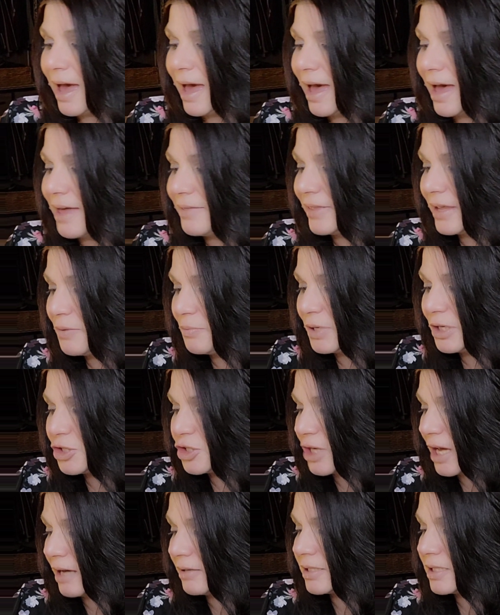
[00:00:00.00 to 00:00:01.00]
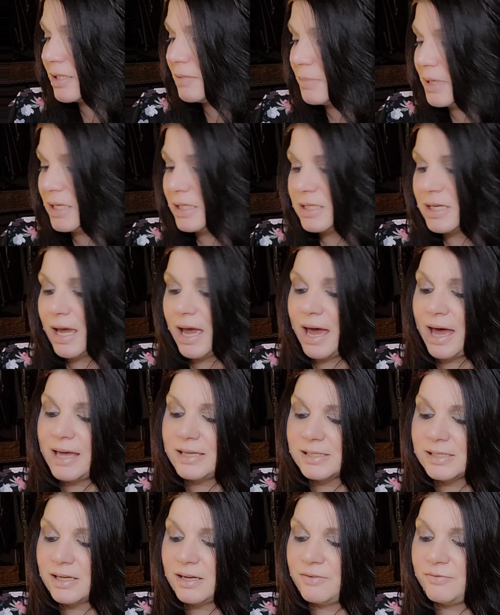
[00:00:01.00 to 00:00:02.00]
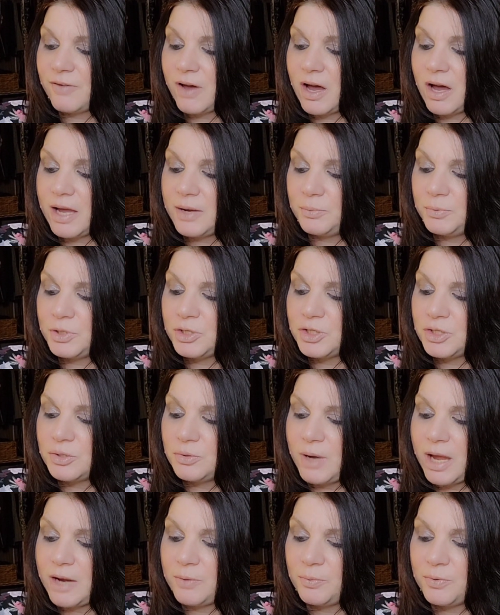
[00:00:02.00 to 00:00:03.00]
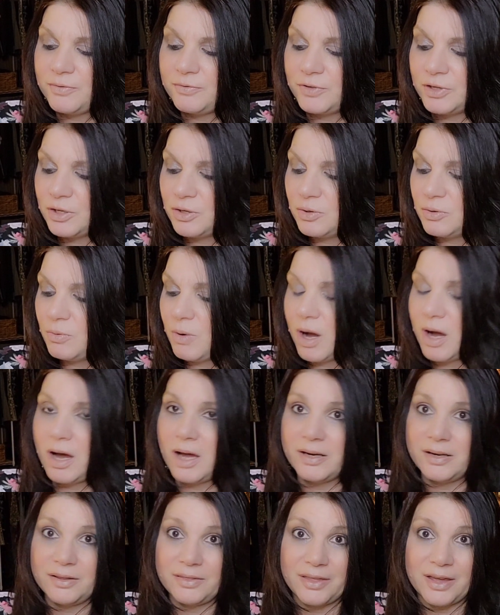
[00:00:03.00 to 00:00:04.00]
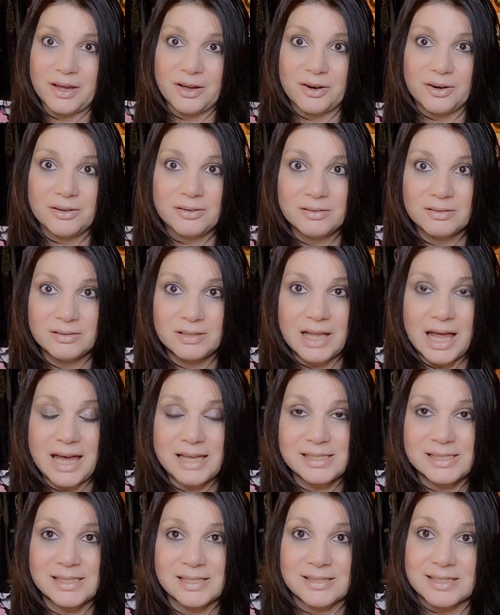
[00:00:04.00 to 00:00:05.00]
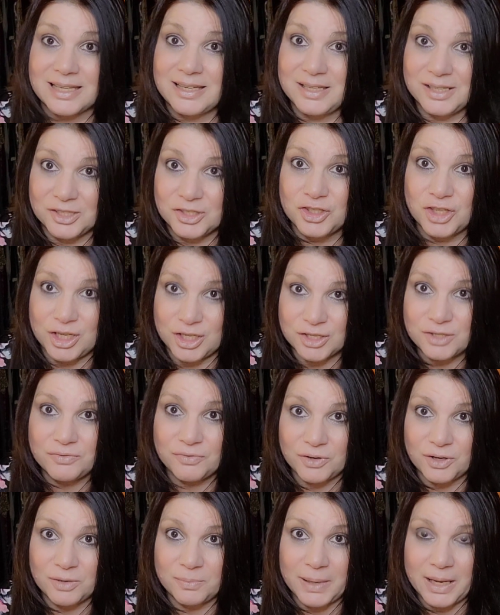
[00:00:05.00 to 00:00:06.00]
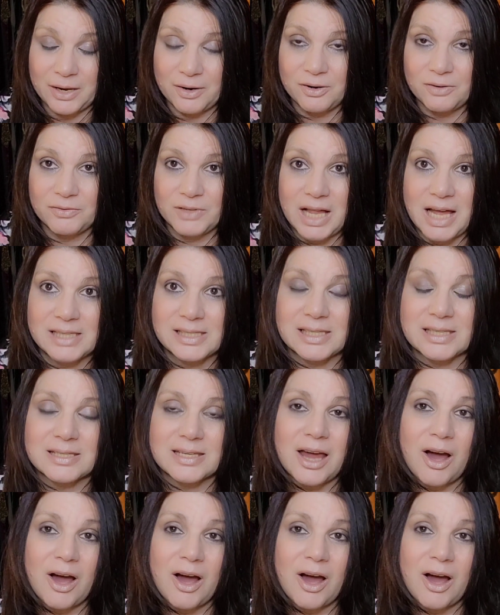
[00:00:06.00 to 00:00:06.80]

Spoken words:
And they reached out to me to ask if I would do a review on their glasses in exchange for a pair of glasses.